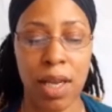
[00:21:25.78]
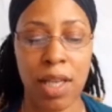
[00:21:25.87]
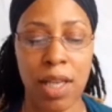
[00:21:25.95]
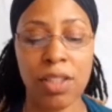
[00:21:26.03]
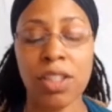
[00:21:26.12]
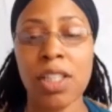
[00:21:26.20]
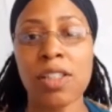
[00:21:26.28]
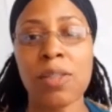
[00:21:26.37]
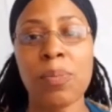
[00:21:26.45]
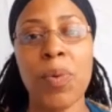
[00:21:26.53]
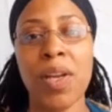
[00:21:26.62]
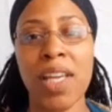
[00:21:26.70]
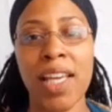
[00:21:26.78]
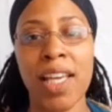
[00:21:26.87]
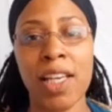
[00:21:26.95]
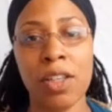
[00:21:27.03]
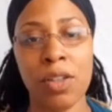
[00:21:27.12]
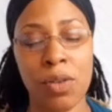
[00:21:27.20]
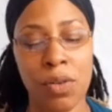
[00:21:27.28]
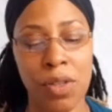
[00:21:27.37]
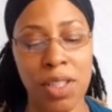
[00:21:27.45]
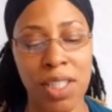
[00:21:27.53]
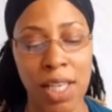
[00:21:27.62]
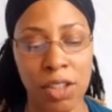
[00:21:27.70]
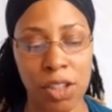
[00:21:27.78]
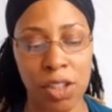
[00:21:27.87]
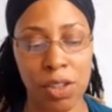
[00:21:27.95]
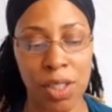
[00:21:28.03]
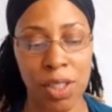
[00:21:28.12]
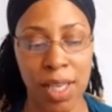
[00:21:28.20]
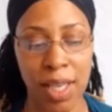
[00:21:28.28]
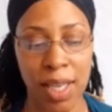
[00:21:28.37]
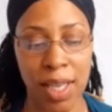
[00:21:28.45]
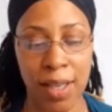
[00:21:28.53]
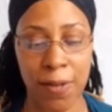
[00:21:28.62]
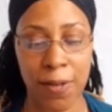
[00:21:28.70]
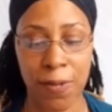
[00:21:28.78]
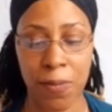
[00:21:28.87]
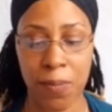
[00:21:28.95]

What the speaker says: and just bringing your attention here.